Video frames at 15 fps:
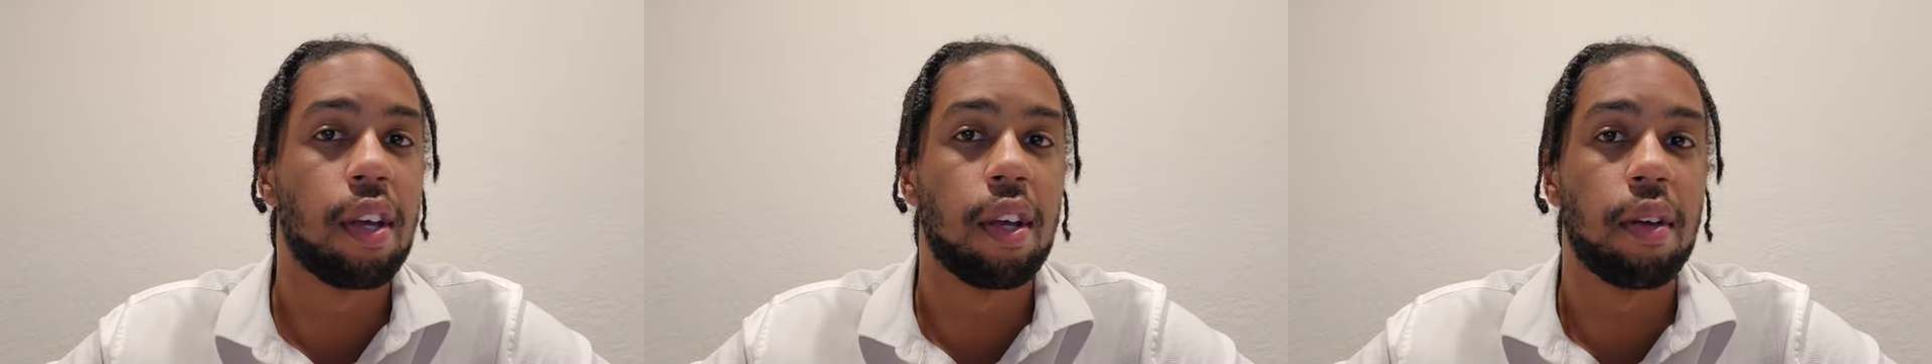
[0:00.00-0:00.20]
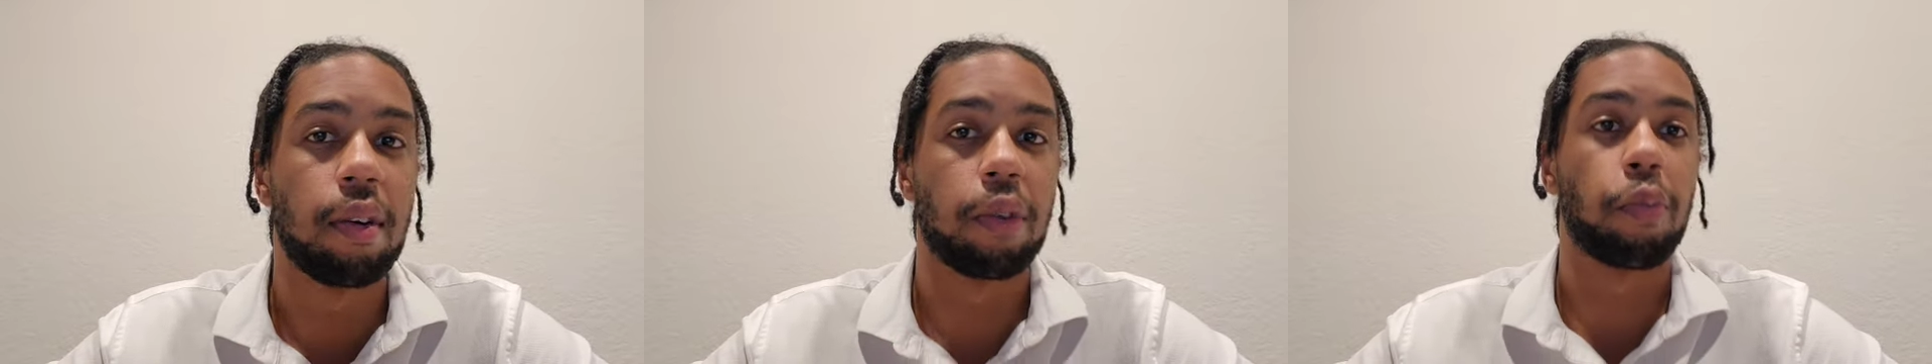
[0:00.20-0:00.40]

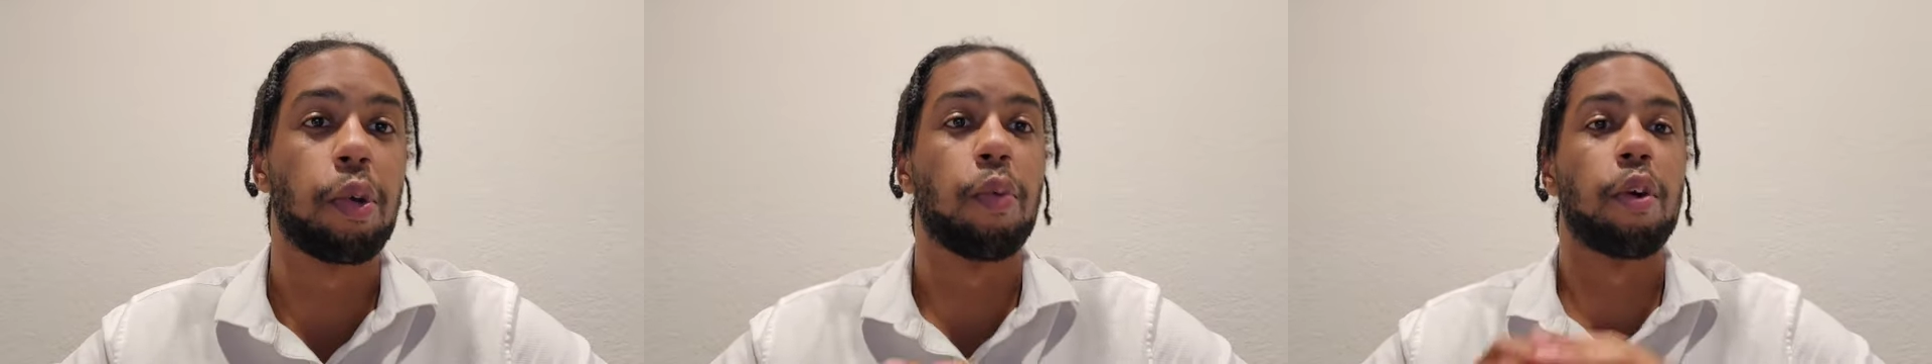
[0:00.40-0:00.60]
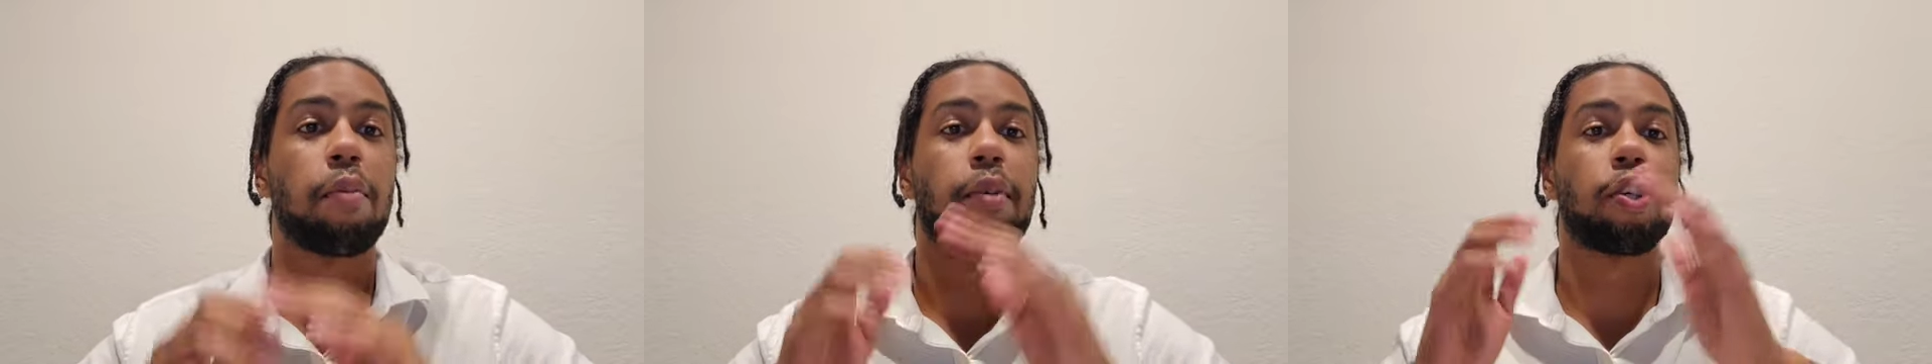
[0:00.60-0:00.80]
But we
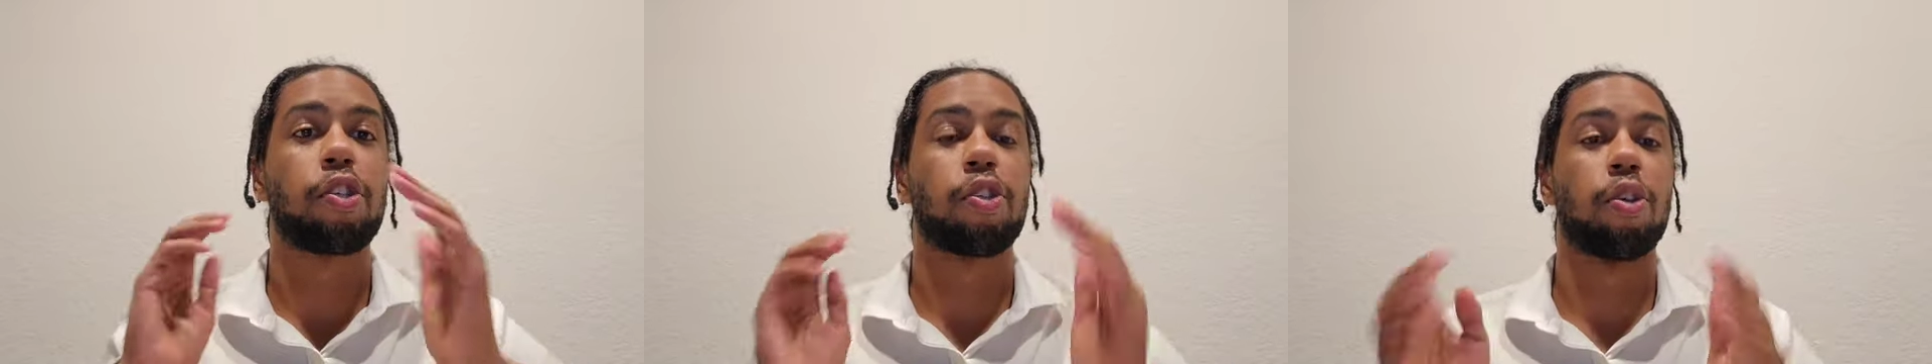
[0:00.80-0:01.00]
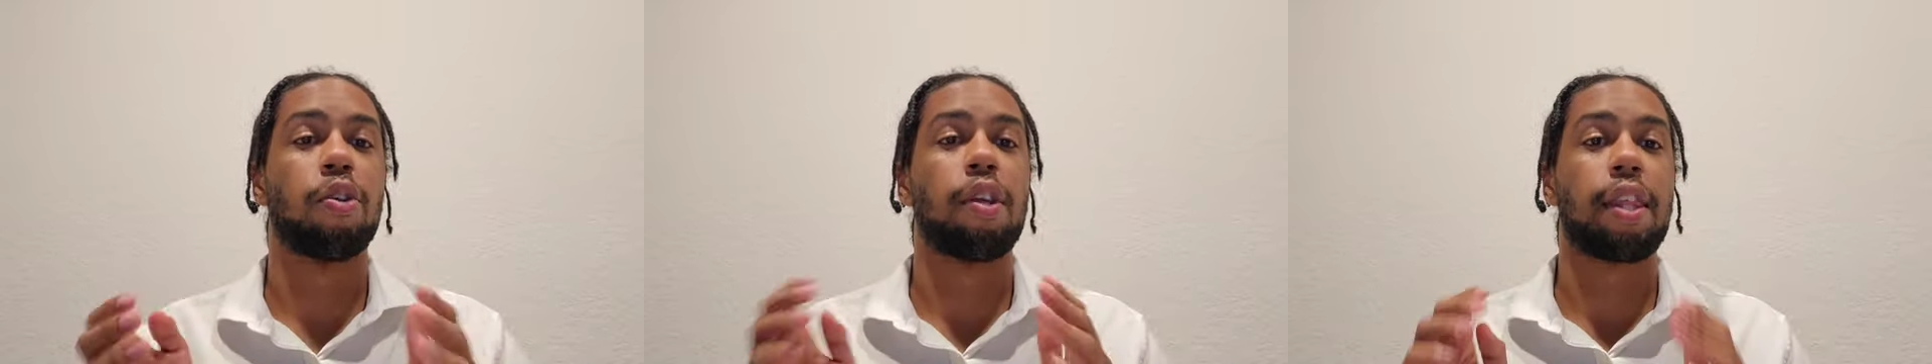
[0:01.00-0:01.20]
want to make
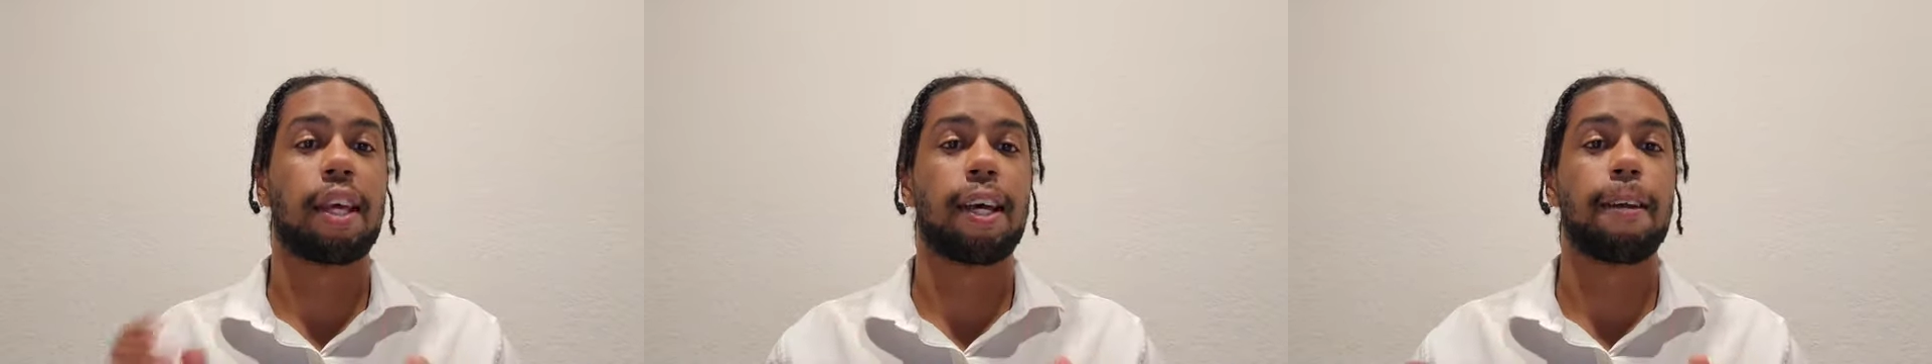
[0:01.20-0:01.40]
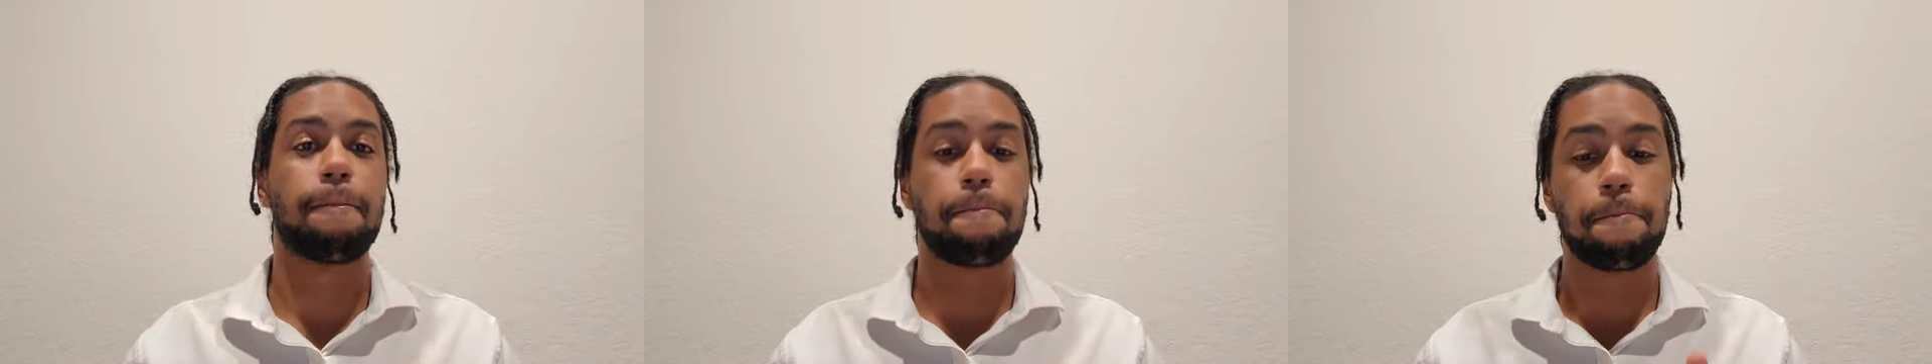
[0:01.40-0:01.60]
sure
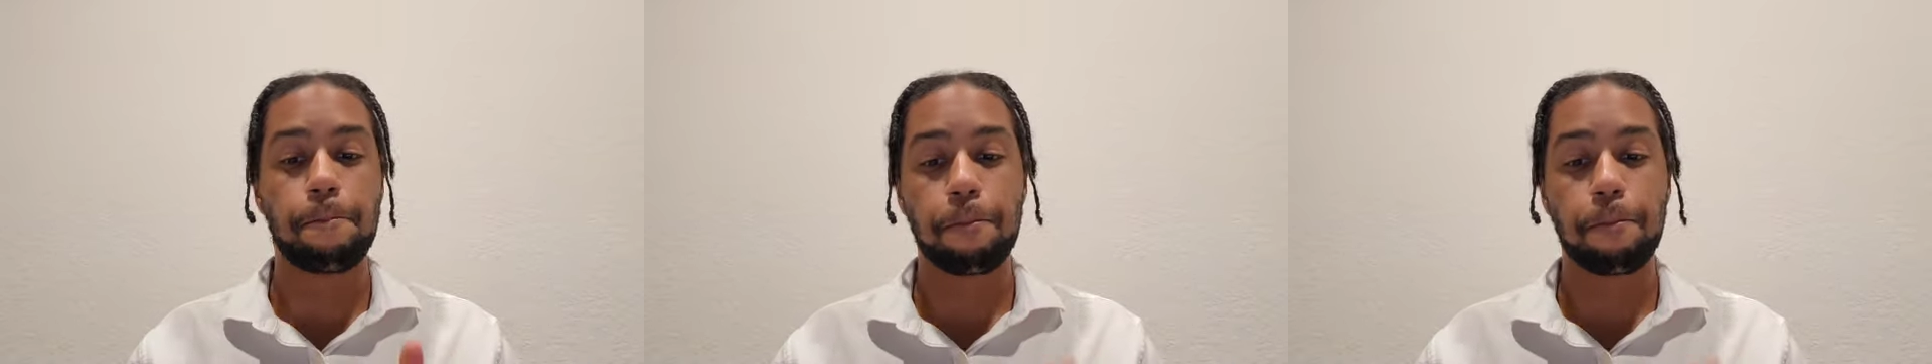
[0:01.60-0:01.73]
that